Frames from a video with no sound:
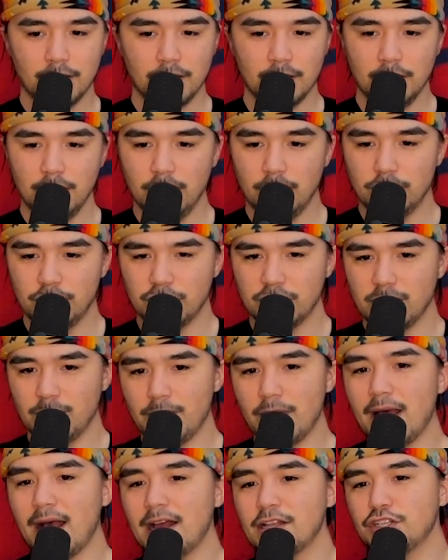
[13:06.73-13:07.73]
You know, just
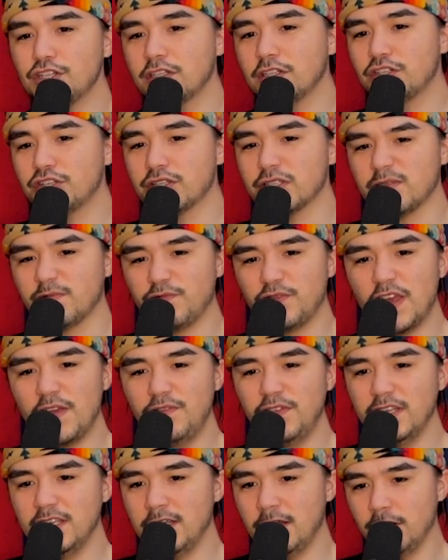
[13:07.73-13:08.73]
imagine just
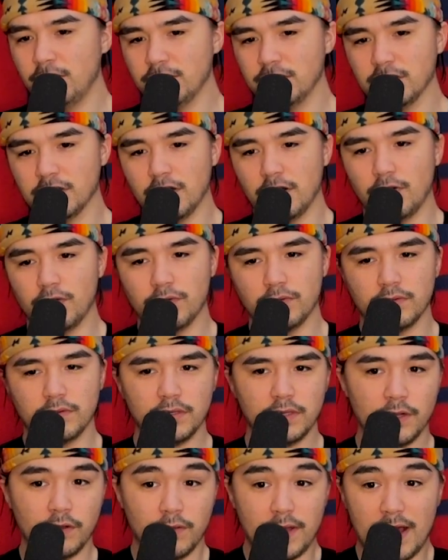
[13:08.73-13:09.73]
50 years ago and,
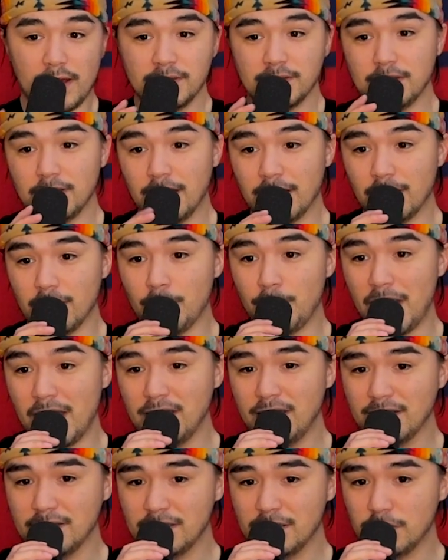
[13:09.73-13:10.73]
you know, last, like,
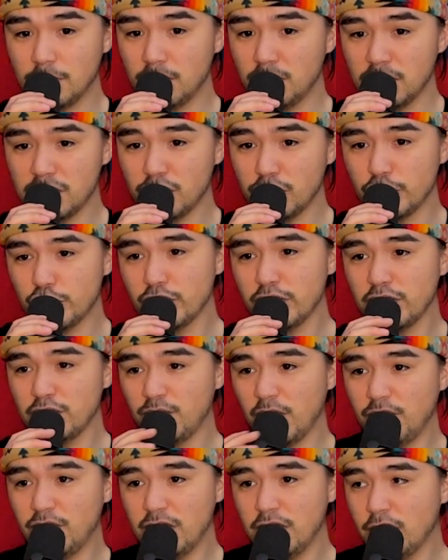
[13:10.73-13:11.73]
appendix surgeries
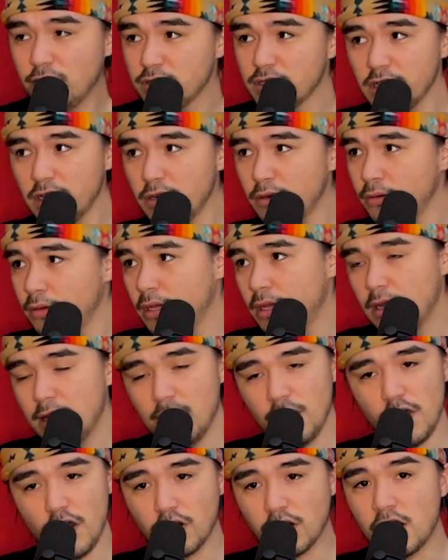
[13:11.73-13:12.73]
50 years ago,
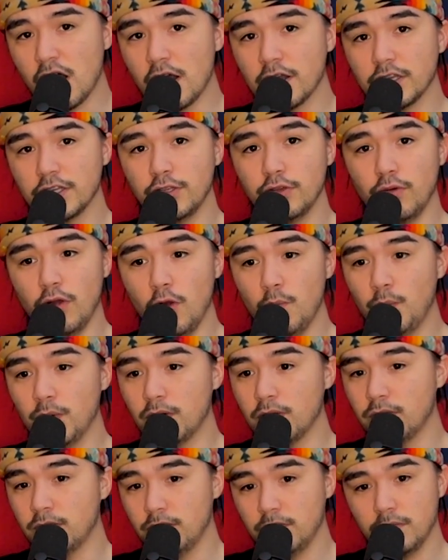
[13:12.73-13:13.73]
they're cutting you
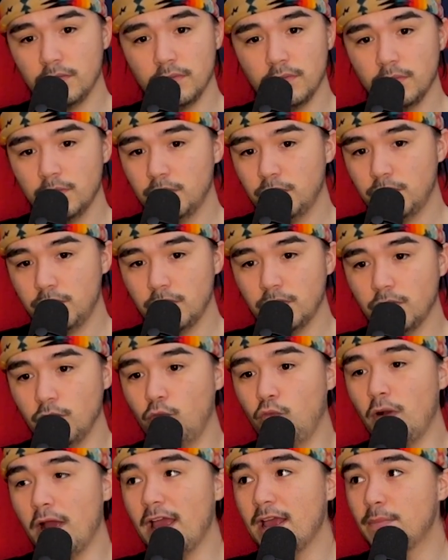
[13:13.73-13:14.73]
open
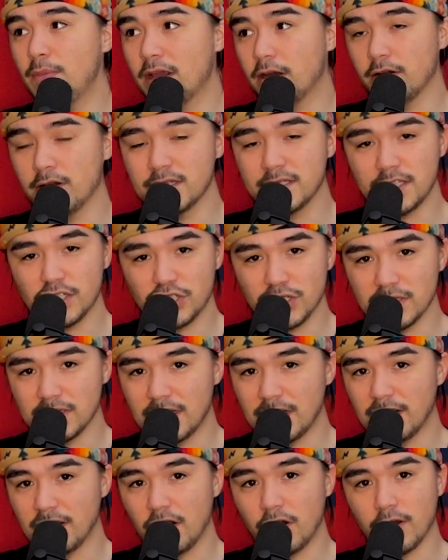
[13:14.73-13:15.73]
way bigger incisions
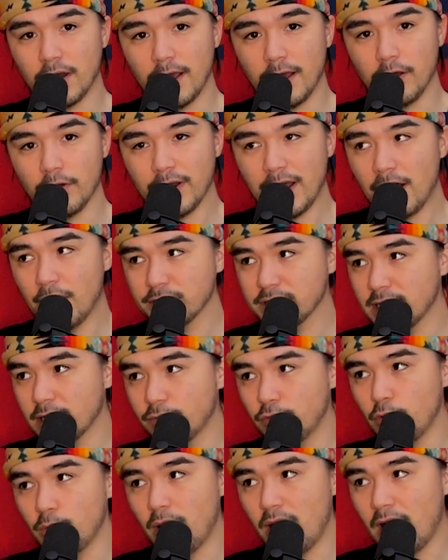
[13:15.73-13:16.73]
than they are now. Now it's, like,
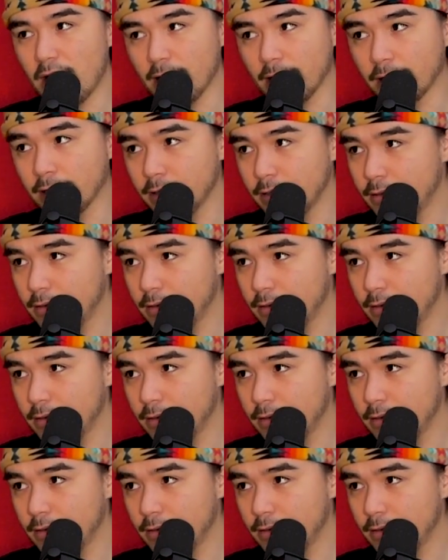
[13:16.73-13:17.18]
robotic.